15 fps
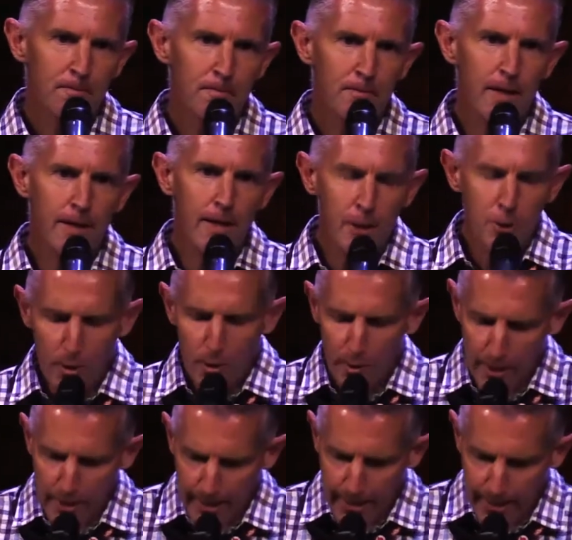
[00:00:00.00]
And that's what I
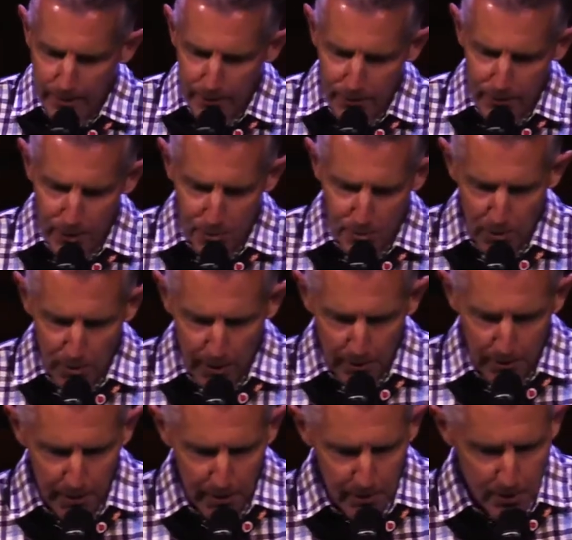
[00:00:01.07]
want to get to this morning
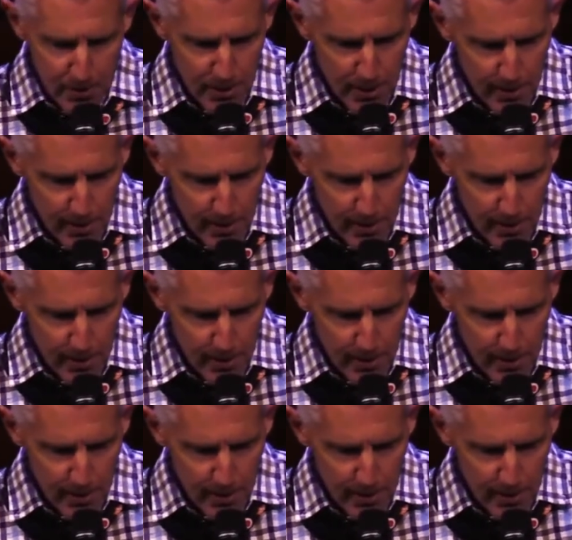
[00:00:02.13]
because